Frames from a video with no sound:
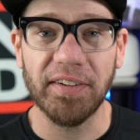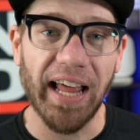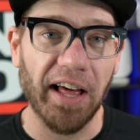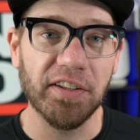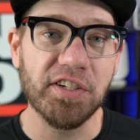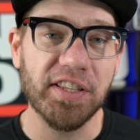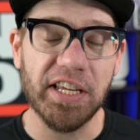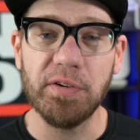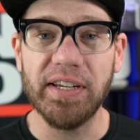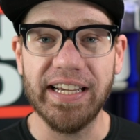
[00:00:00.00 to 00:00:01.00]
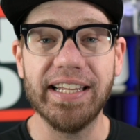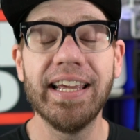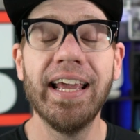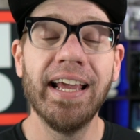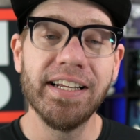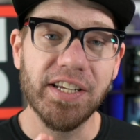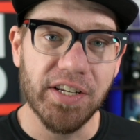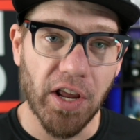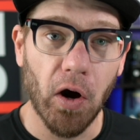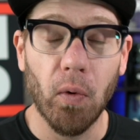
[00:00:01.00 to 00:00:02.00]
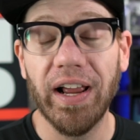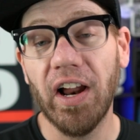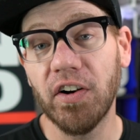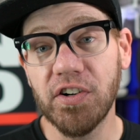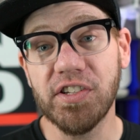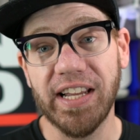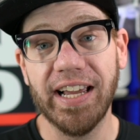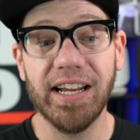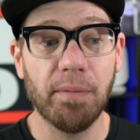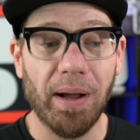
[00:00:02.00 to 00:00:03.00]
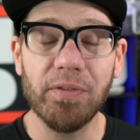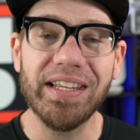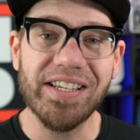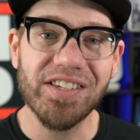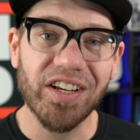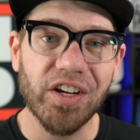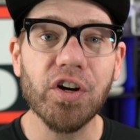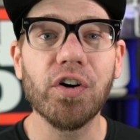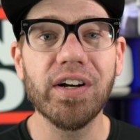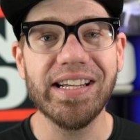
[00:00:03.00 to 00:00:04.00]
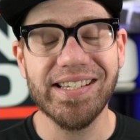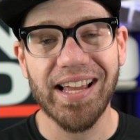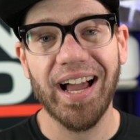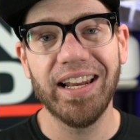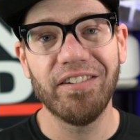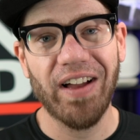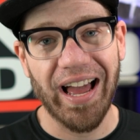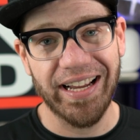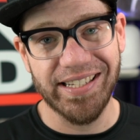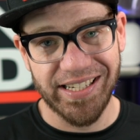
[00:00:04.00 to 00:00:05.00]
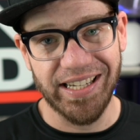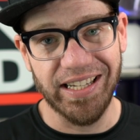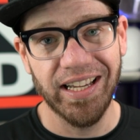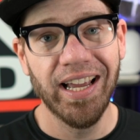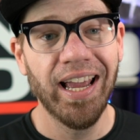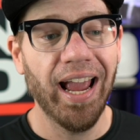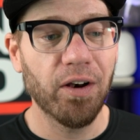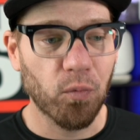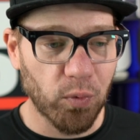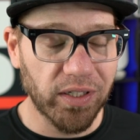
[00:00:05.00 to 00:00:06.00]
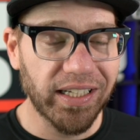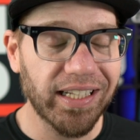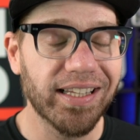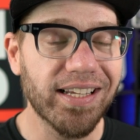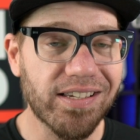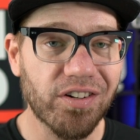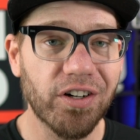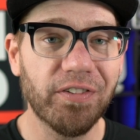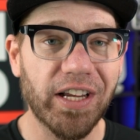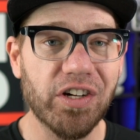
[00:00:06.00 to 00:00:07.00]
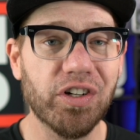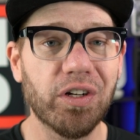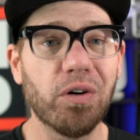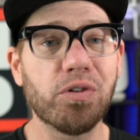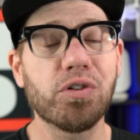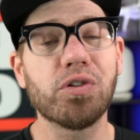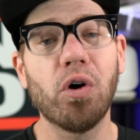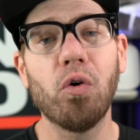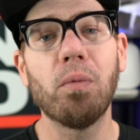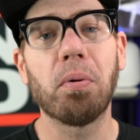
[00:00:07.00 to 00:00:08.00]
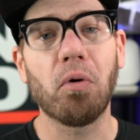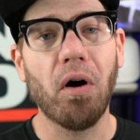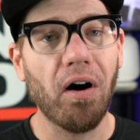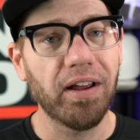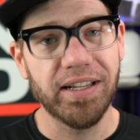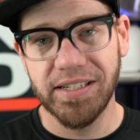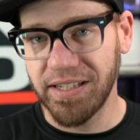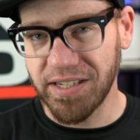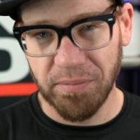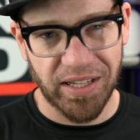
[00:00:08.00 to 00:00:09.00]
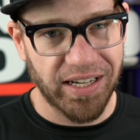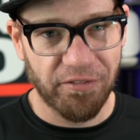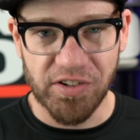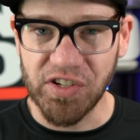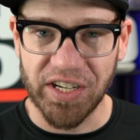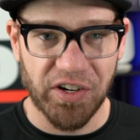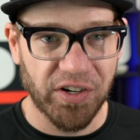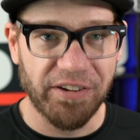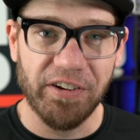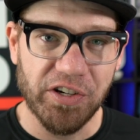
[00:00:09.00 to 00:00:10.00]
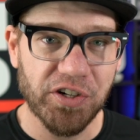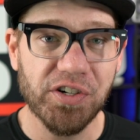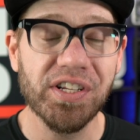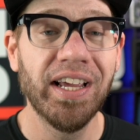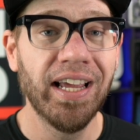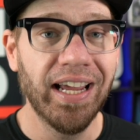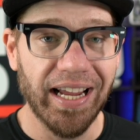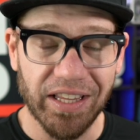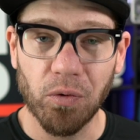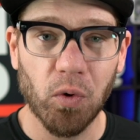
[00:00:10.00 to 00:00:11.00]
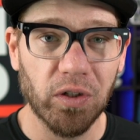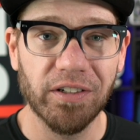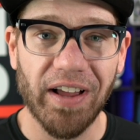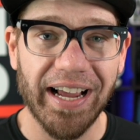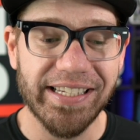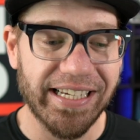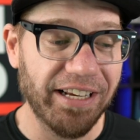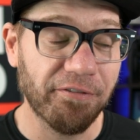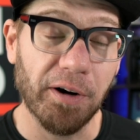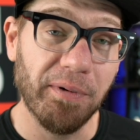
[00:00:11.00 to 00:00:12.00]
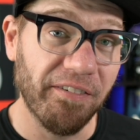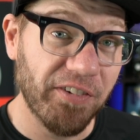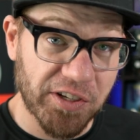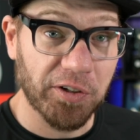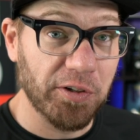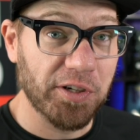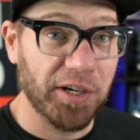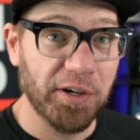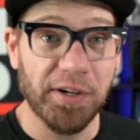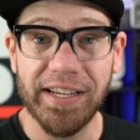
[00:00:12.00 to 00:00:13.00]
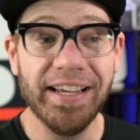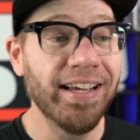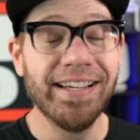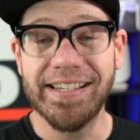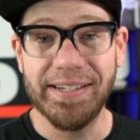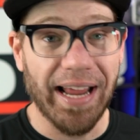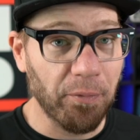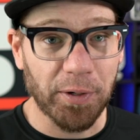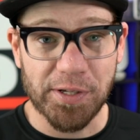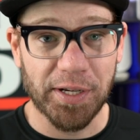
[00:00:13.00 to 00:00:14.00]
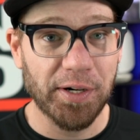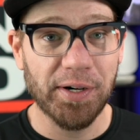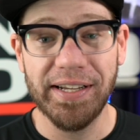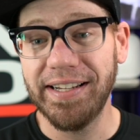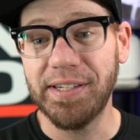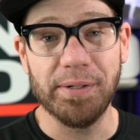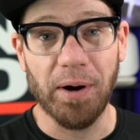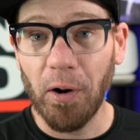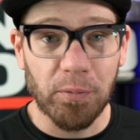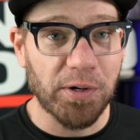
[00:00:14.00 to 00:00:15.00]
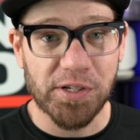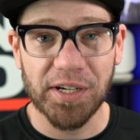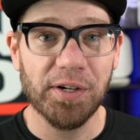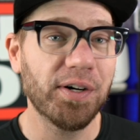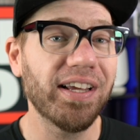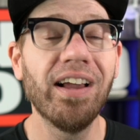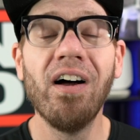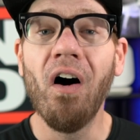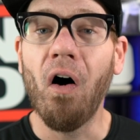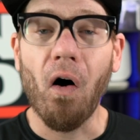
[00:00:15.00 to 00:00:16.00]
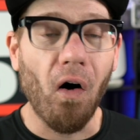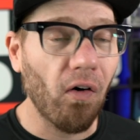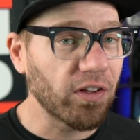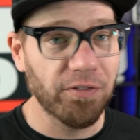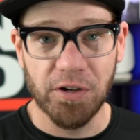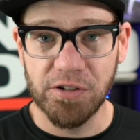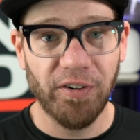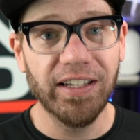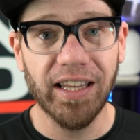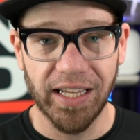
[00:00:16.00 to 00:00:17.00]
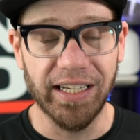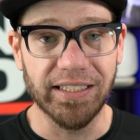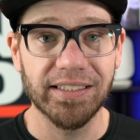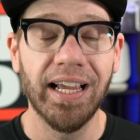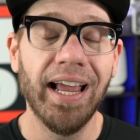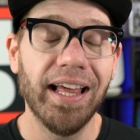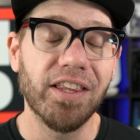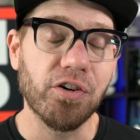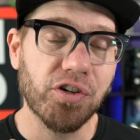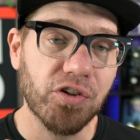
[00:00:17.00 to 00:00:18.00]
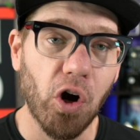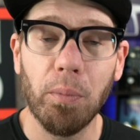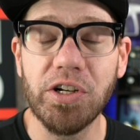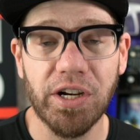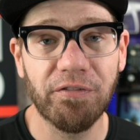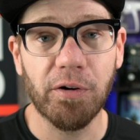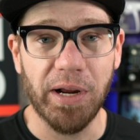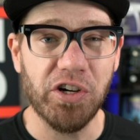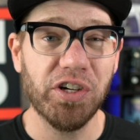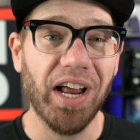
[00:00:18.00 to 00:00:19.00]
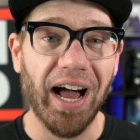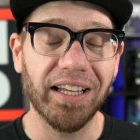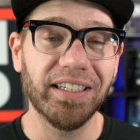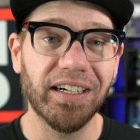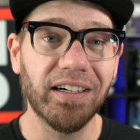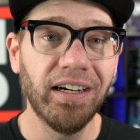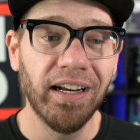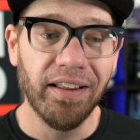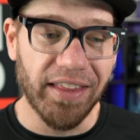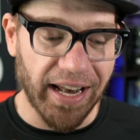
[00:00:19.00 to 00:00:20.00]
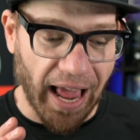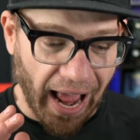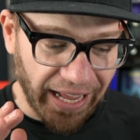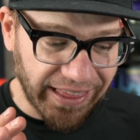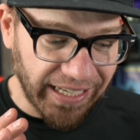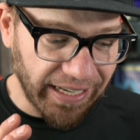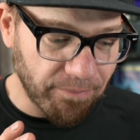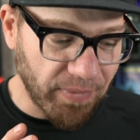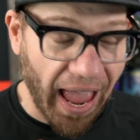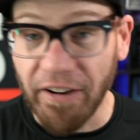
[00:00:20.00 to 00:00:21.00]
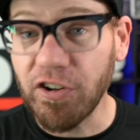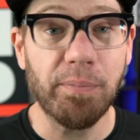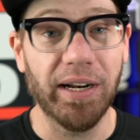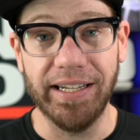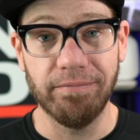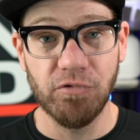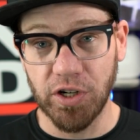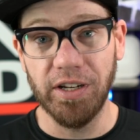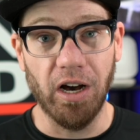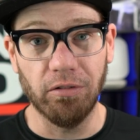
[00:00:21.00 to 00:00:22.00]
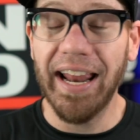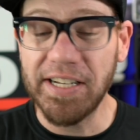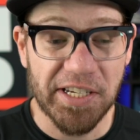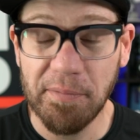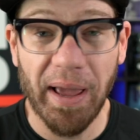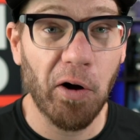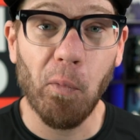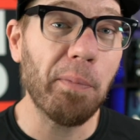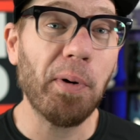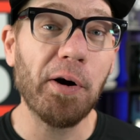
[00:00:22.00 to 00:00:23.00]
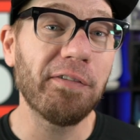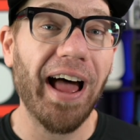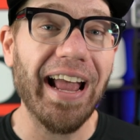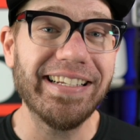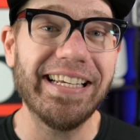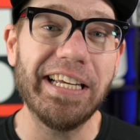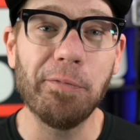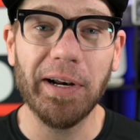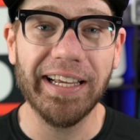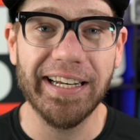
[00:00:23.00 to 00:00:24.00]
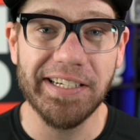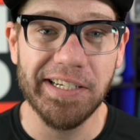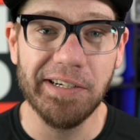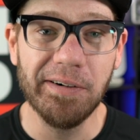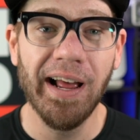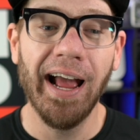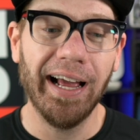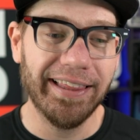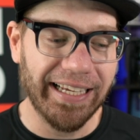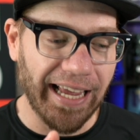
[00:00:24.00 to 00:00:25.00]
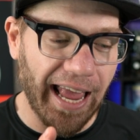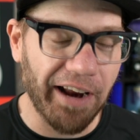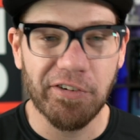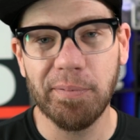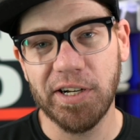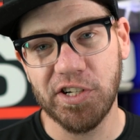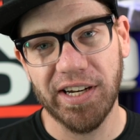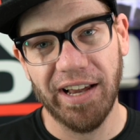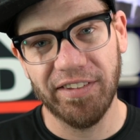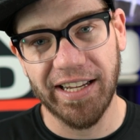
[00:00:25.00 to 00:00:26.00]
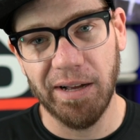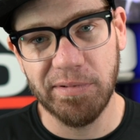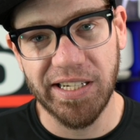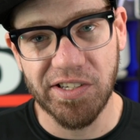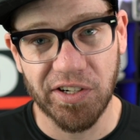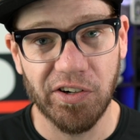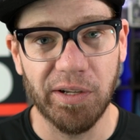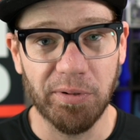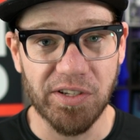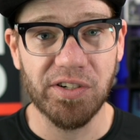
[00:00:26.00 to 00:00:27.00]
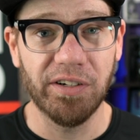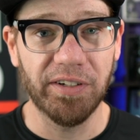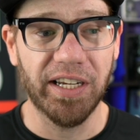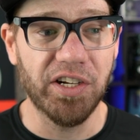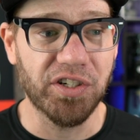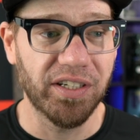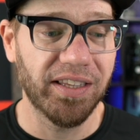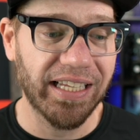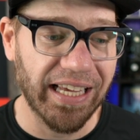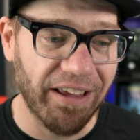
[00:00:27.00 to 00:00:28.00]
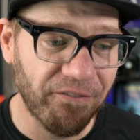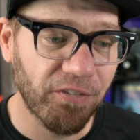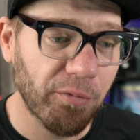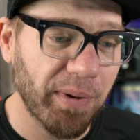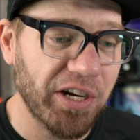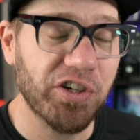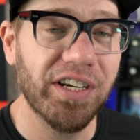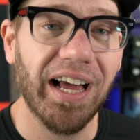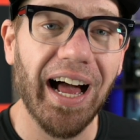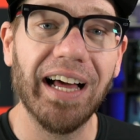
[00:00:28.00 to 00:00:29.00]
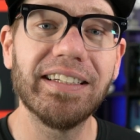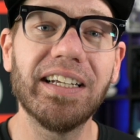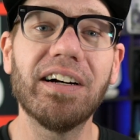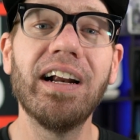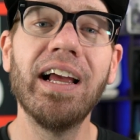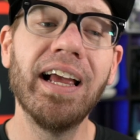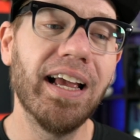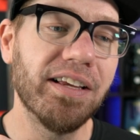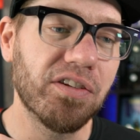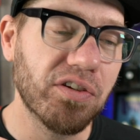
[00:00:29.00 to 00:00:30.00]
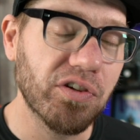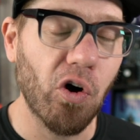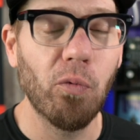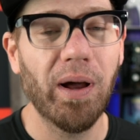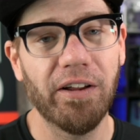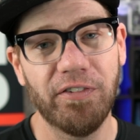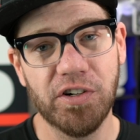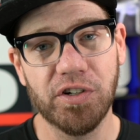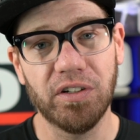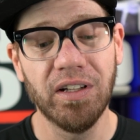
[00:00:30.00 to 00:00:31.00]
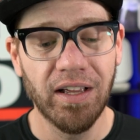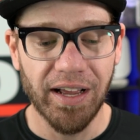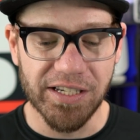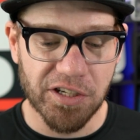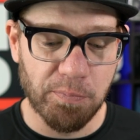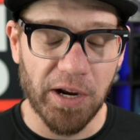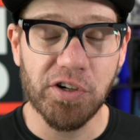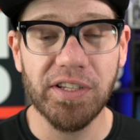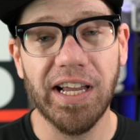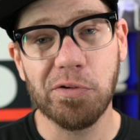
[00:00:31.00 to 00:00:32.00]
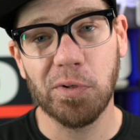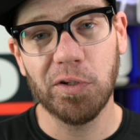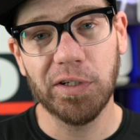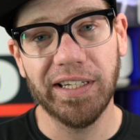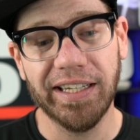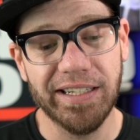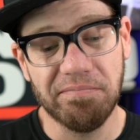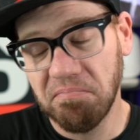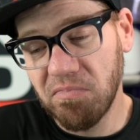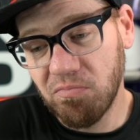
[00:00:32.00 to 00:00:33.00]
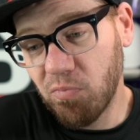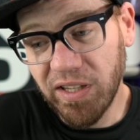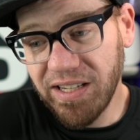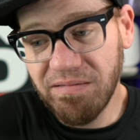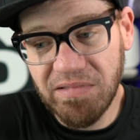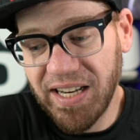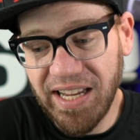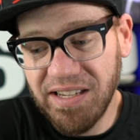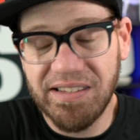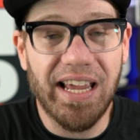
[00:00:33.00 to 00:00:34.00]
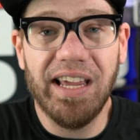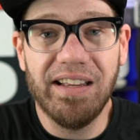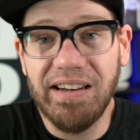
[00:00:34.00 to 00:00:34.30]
knowledge that you need to know and understand about the security side of IT. And really, this certification goes so broad into some of the different security features in the world of IT from physical security to network security to hardware security, all of those fun things. There's so much information on there that I think everybody should know. And it doesn't matter what part of IT you want to get into, I think everybody should have the CompTIA Security Plus certification. The information on there is so beneficial, especially as we're looking in really today's day and